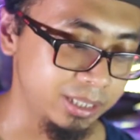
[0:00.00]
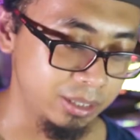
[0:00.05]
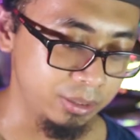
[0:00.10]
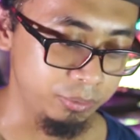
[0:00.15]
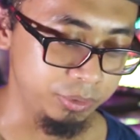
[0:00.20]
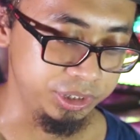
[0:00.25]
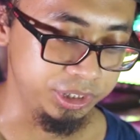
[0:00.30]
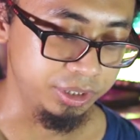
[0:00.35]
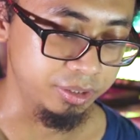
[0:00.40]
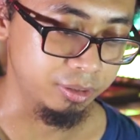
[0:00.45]

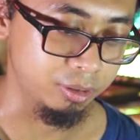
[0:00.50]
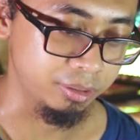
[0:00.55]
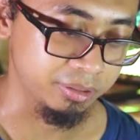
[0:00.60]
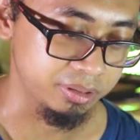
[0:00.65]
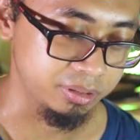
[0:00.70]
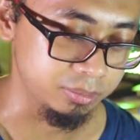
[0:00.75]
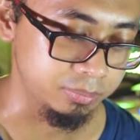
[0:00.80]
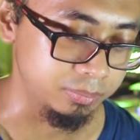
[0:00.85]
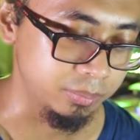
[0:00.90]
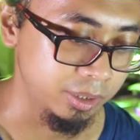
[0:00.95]
which is
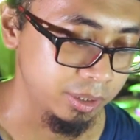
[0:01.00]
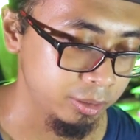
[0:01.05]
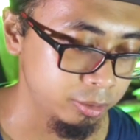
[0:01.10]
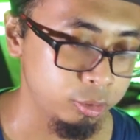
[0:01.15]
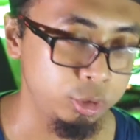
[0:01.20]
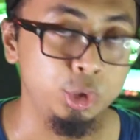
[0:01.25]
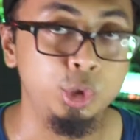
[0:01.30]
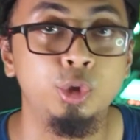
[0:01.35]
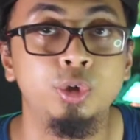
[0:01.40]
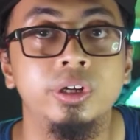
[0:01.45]
awesome. So
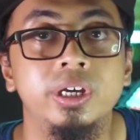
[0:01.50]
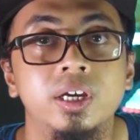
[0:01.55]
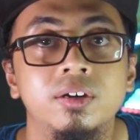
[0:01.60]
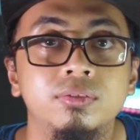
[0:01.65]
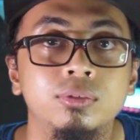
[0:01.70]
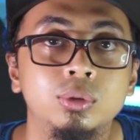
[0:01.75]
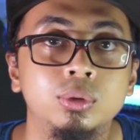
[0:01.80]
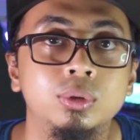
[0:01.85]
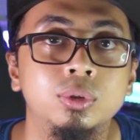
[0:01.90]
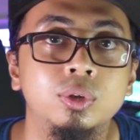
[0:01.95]
you don't
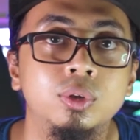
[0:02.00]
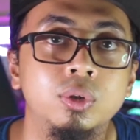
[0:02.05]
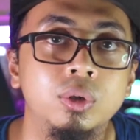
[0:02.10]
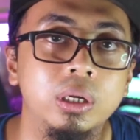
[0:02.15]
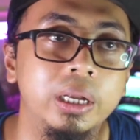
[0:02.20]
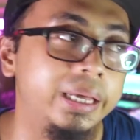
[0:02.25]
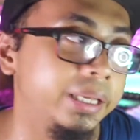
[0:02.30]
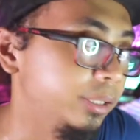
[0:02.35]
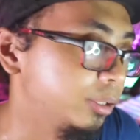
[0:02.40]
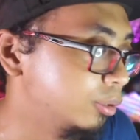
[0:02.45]
have to,
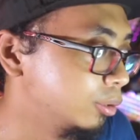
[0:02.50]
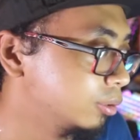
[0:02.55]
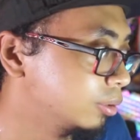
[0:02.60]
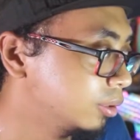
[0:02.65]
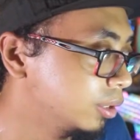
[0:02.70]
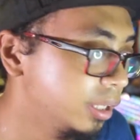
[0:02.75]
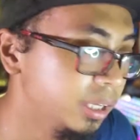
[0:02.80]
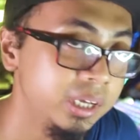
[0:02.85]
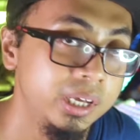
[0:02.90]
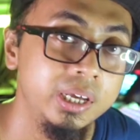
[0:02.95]
like, you know,
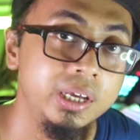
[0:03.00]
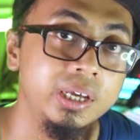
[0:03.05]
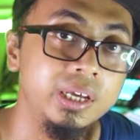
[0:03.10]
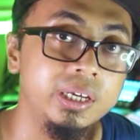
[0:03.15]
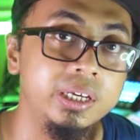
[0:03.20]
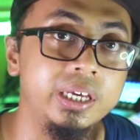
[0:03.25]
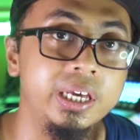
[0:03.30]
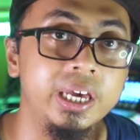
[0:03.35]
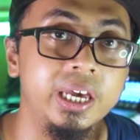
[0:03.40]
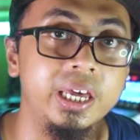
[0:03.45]

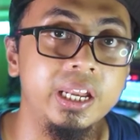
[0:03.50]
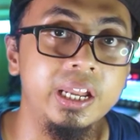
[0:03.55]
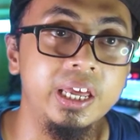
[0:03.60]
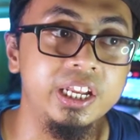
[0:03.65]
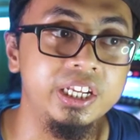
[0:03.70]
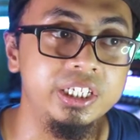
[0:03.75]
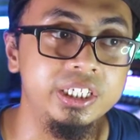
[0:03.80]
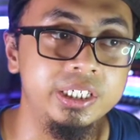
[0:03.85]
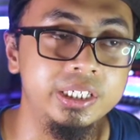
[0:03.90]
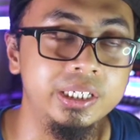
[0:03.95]
get
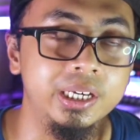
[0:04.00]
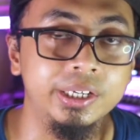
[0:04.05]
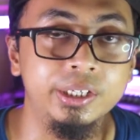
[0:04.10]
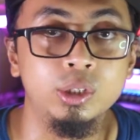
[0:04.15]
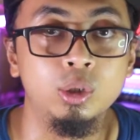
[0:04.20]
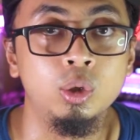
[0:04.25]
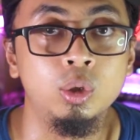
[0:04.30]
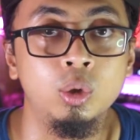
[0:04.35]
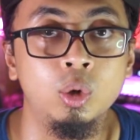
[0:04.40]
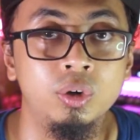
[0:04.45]
any other
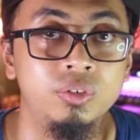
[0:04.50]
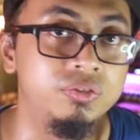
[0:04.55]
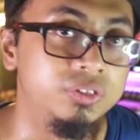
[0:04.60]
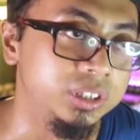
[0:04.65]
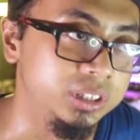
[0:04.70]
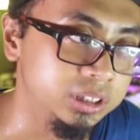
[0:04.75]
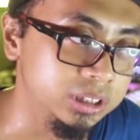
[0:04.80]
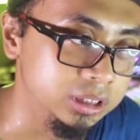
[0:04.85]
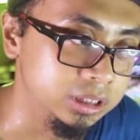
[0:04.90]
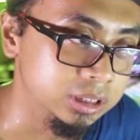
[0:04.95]

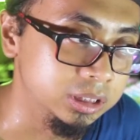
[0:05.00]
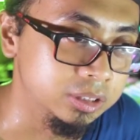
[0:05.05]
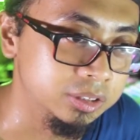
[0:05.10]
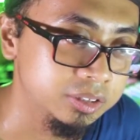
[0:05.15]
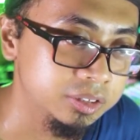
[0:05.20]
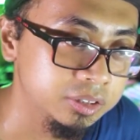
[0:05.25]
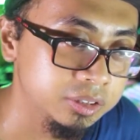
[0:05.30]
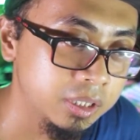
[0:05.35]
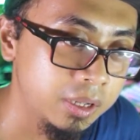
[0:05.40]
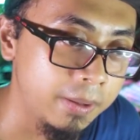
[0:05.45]

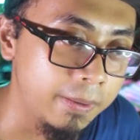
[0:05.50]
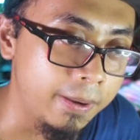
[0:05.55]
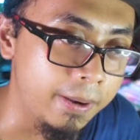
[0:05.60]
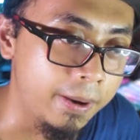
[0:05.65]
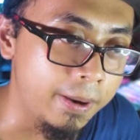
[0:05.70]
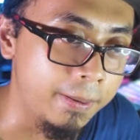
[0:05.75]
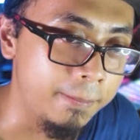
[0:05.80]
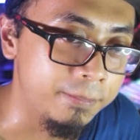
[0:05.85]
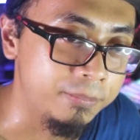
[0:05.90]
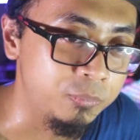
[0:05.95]
converters,
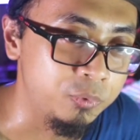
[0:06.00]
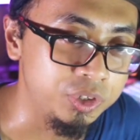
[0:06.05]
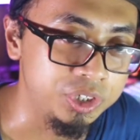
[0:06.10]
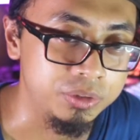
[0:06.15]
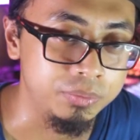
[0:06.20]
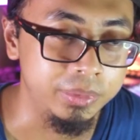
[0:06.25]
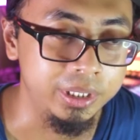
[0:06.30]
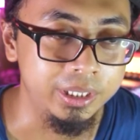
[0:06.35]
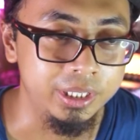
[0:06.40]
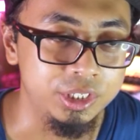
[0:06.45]

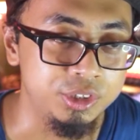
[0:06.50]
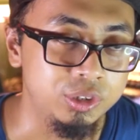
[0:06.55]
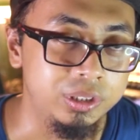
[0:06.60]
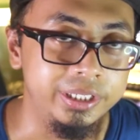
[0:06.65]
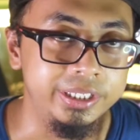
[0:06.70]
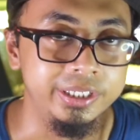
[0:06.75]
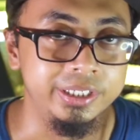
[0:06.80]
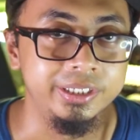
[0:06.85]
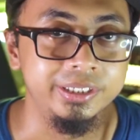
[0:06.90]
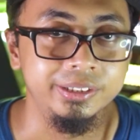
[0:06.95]
which may
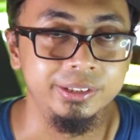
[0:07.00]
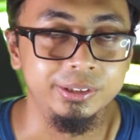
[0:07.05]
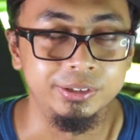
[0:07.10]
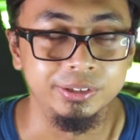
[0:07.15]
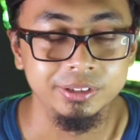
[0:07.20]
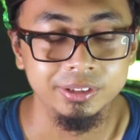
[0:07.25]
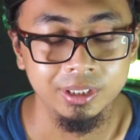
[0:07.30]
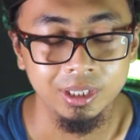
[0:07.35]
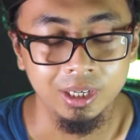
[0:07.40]
actually, you know,